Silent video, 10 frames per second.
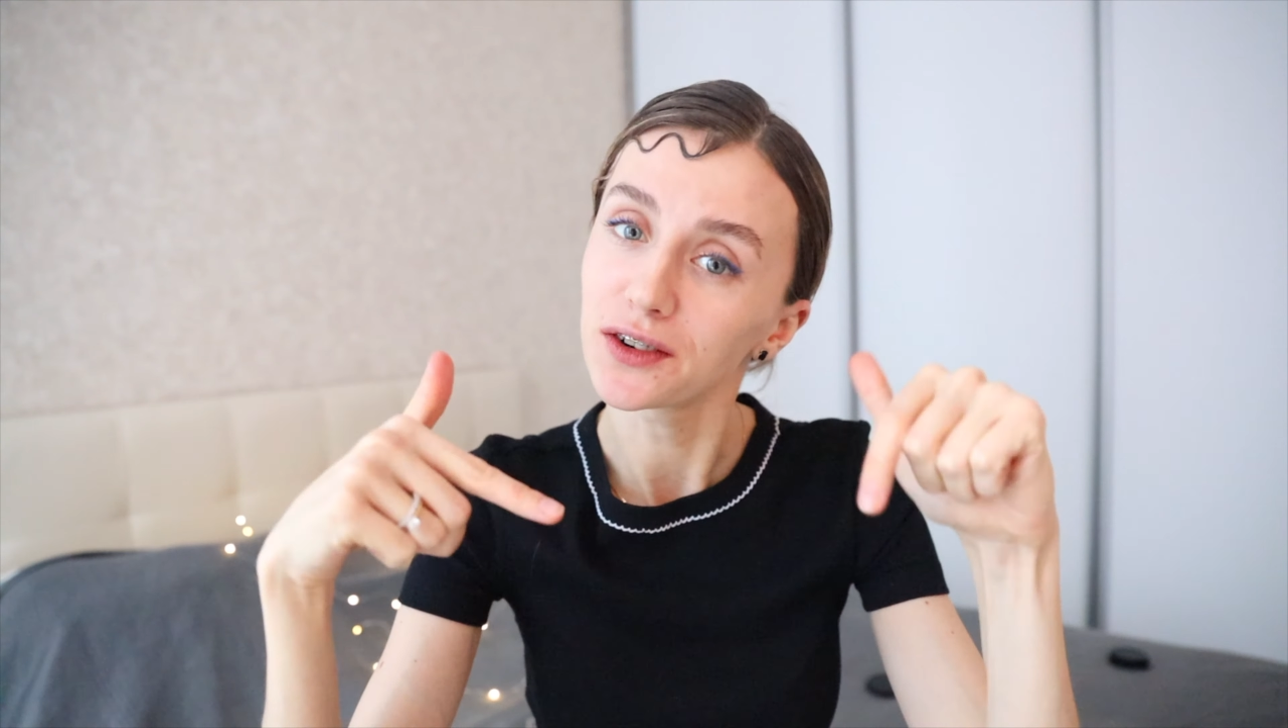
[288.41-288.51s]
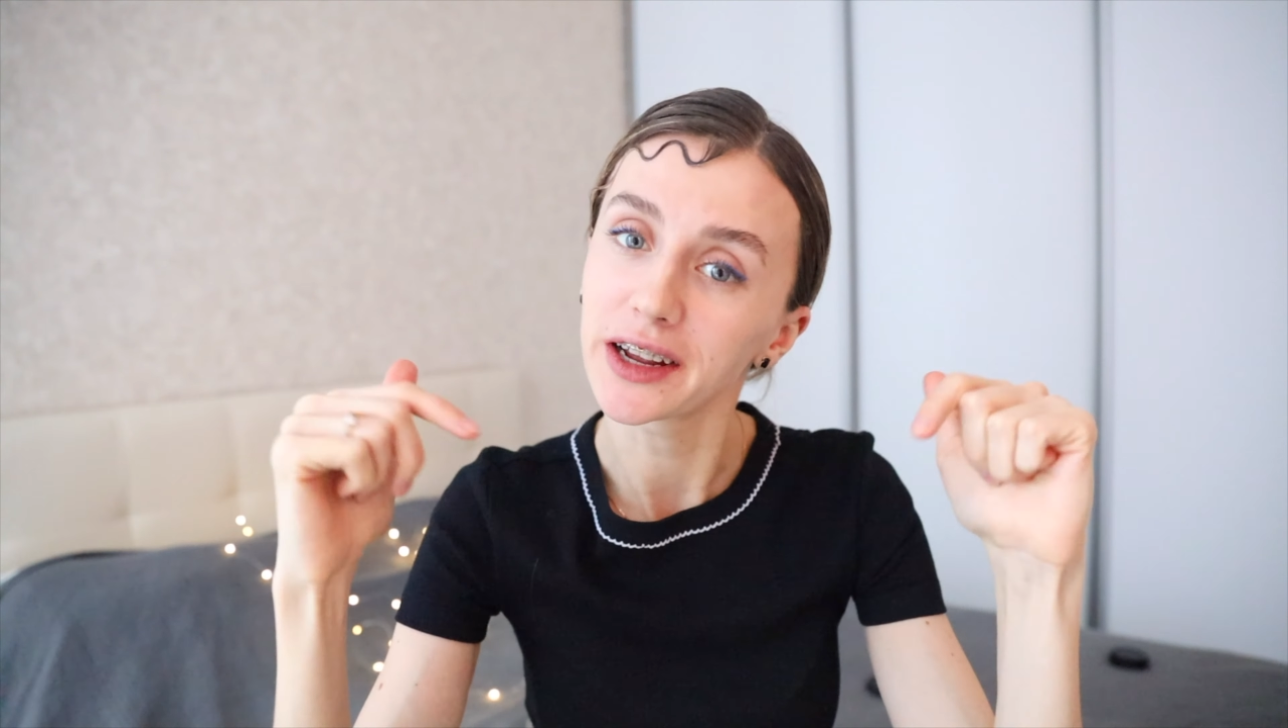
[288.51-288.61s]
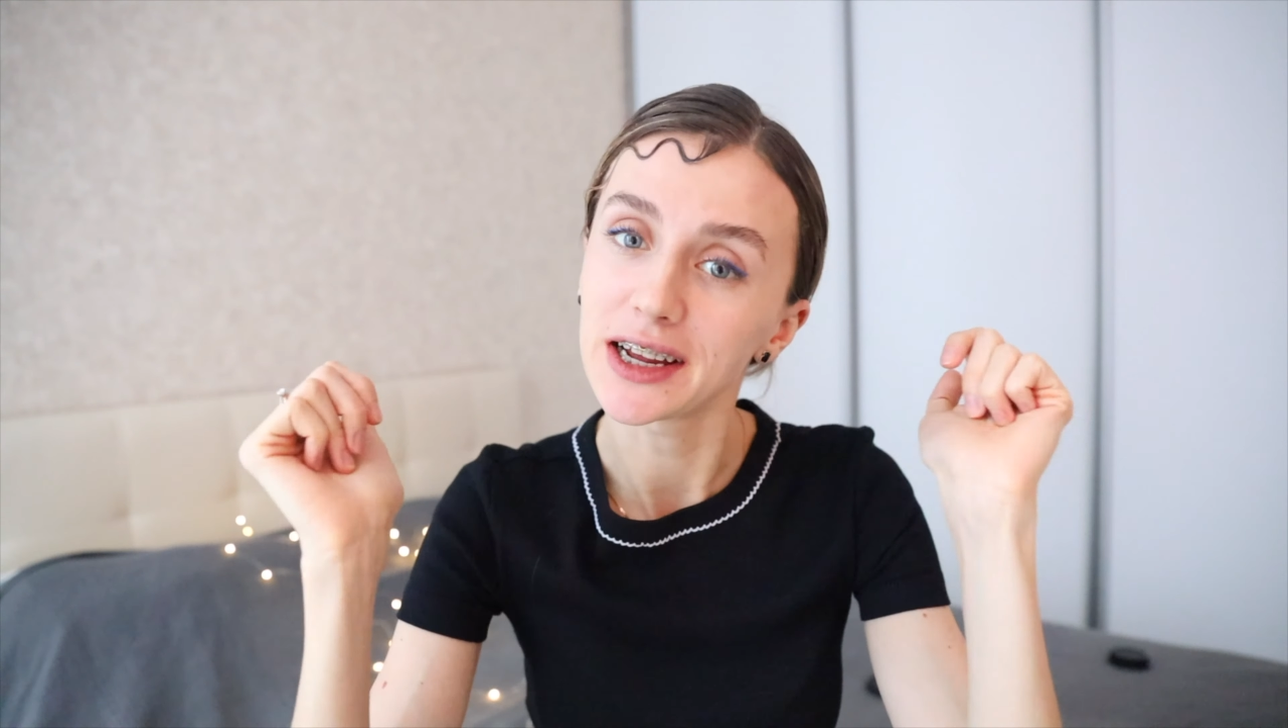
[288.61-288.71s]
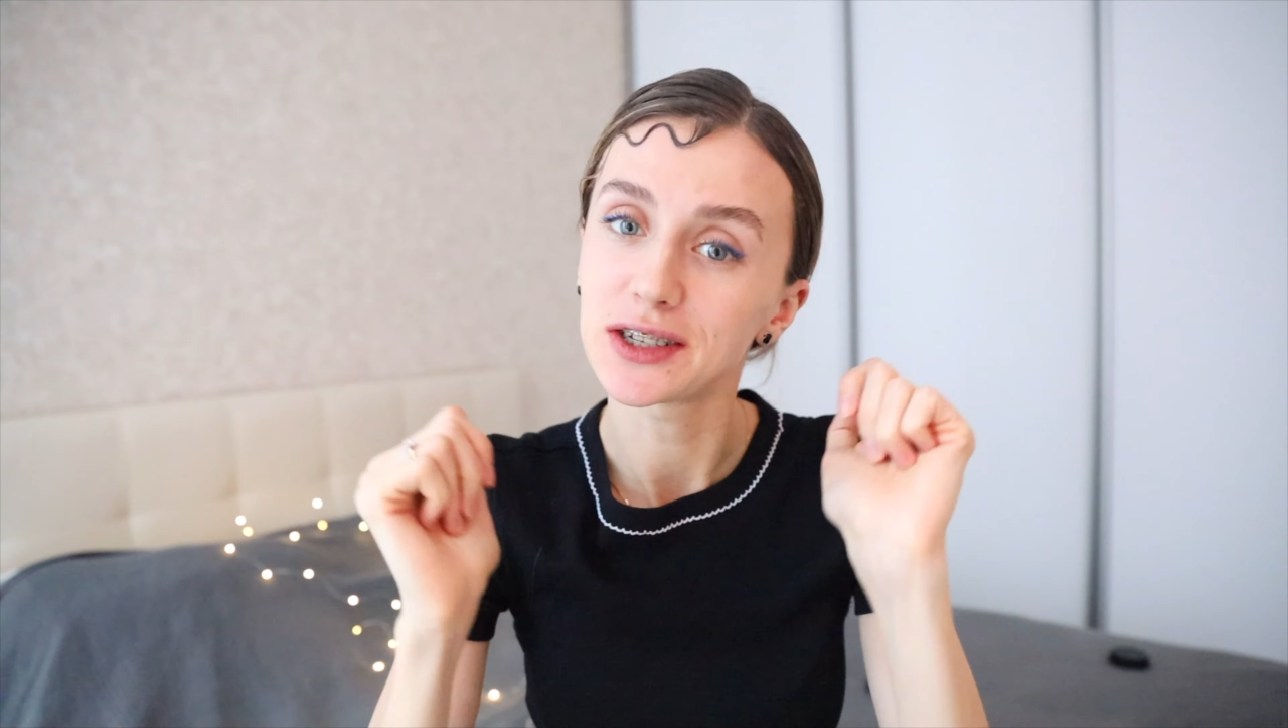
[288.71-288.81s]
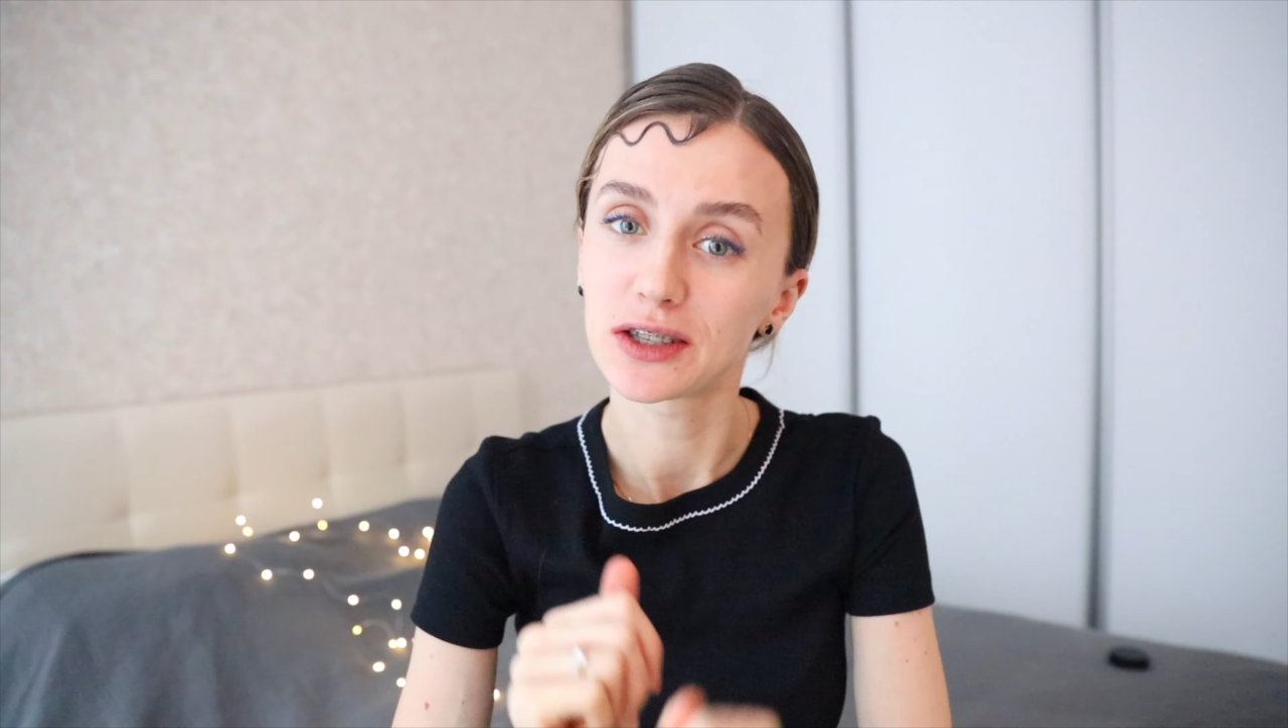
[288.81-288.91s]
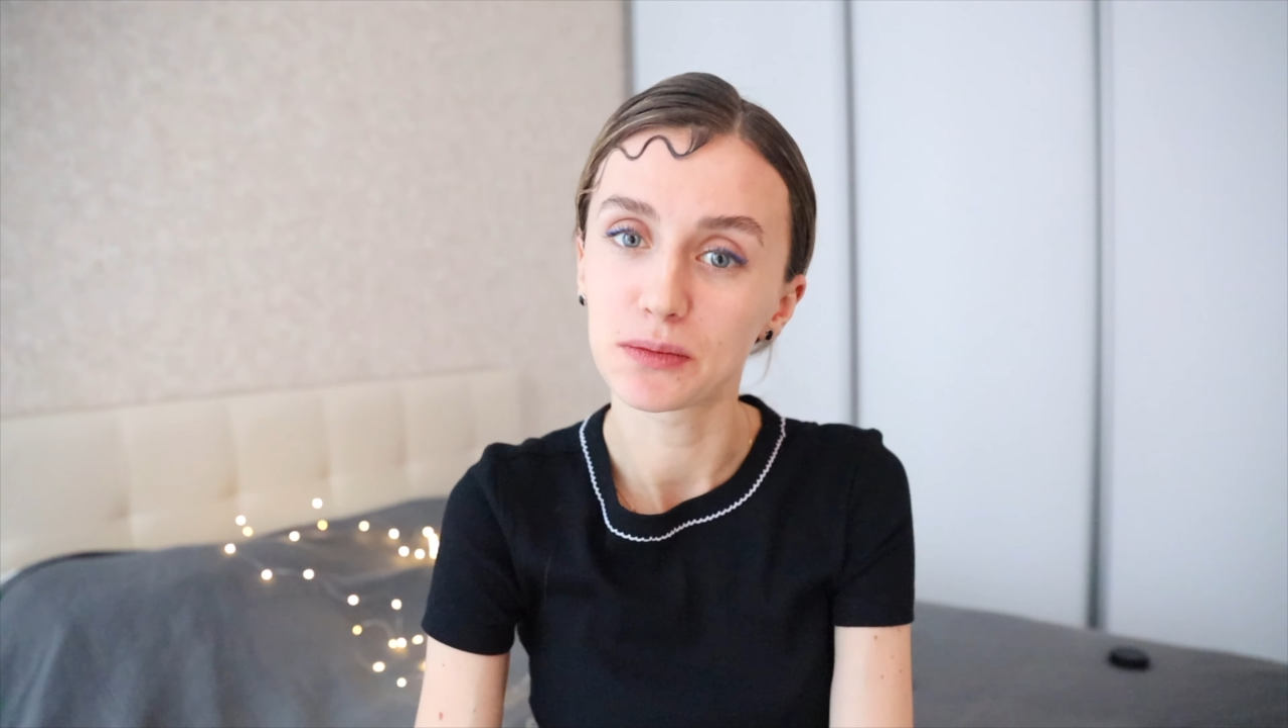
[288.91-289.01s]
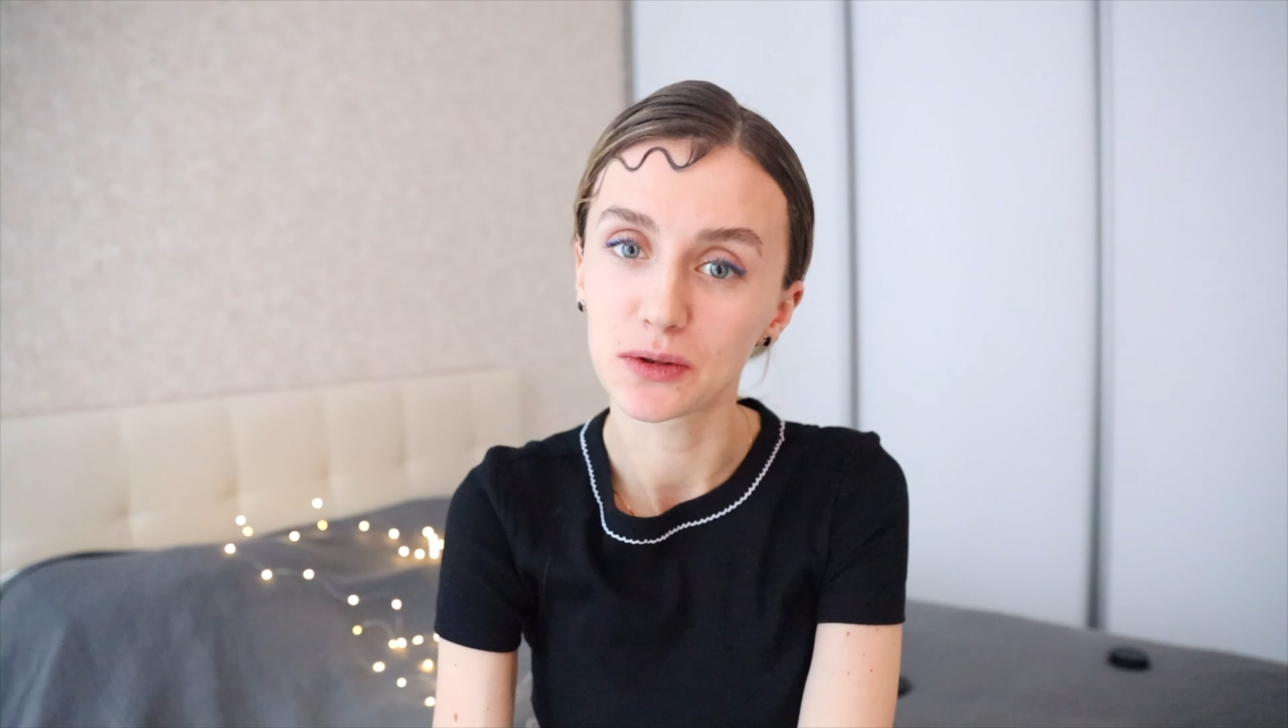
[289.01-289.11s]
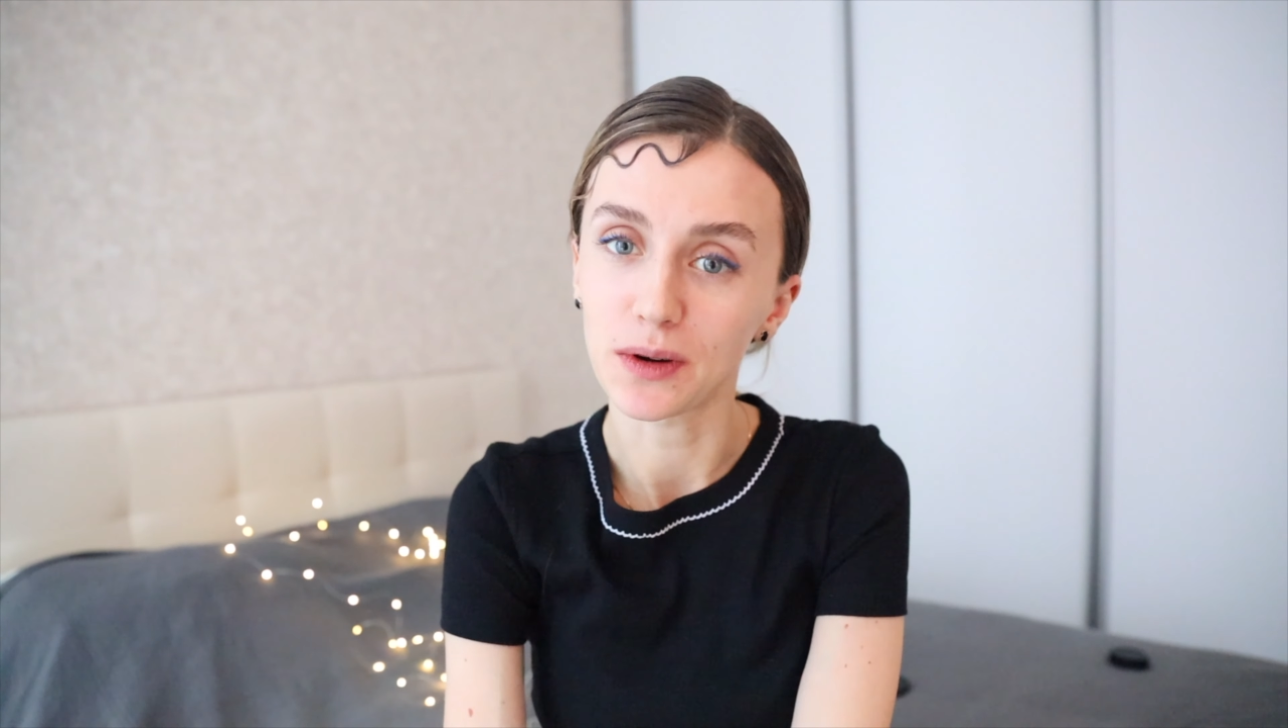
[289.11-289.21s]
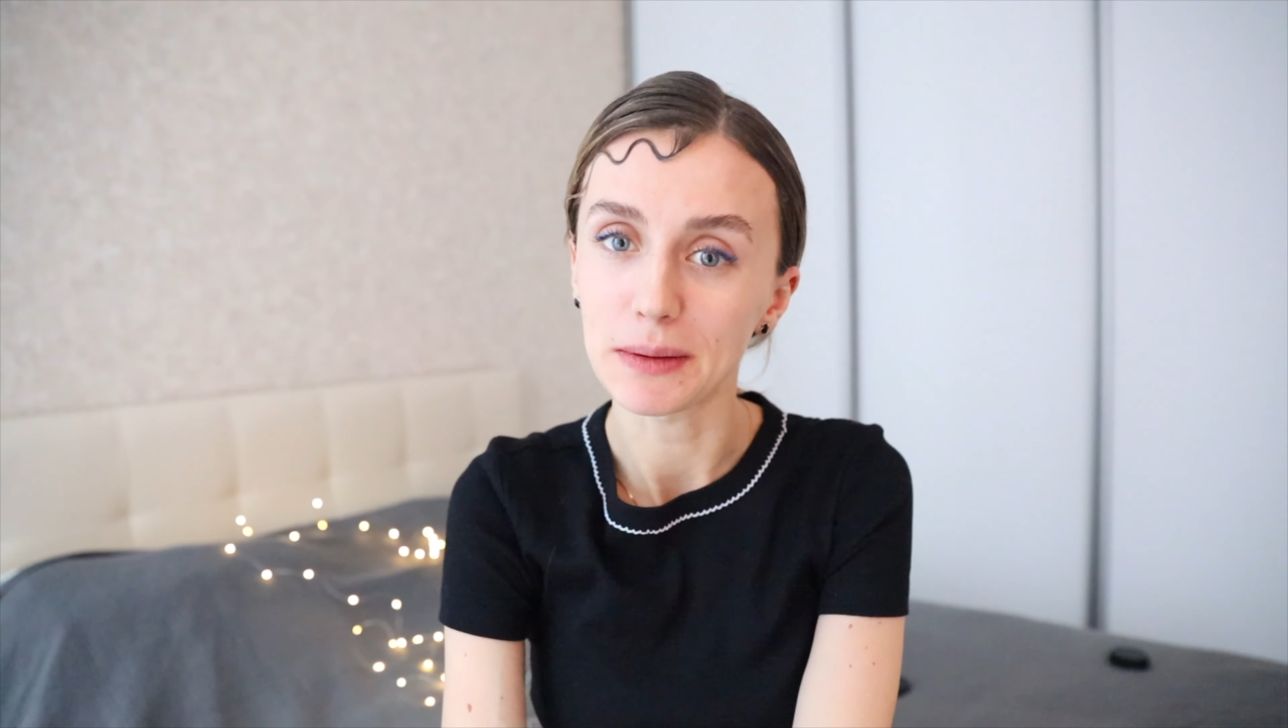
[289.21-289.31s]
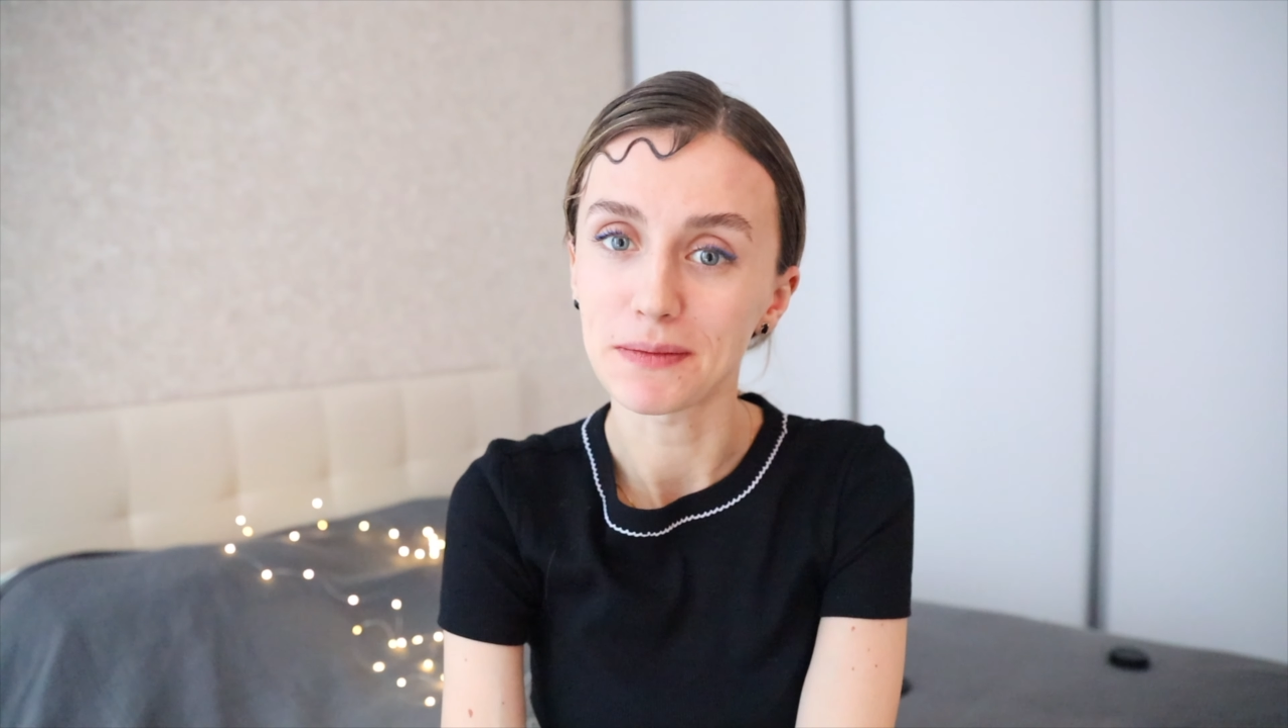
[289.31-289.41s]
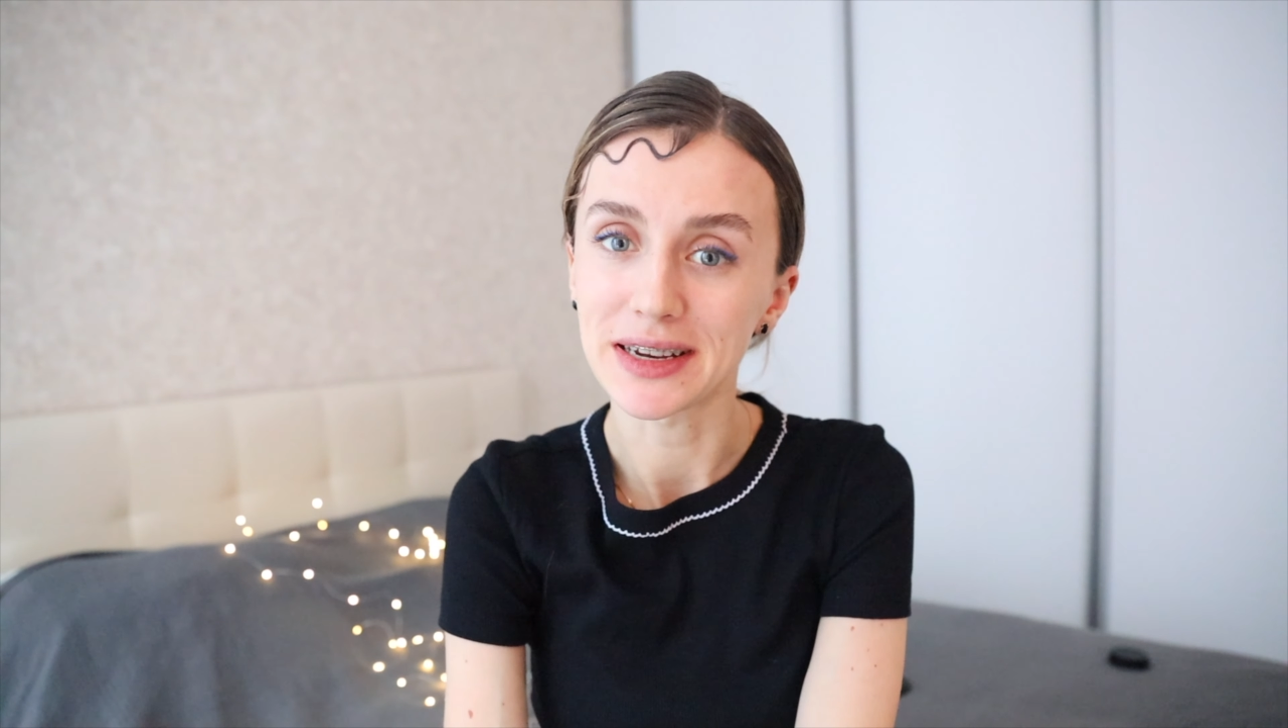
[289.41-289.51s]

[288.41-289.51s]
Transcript: forget to subscribe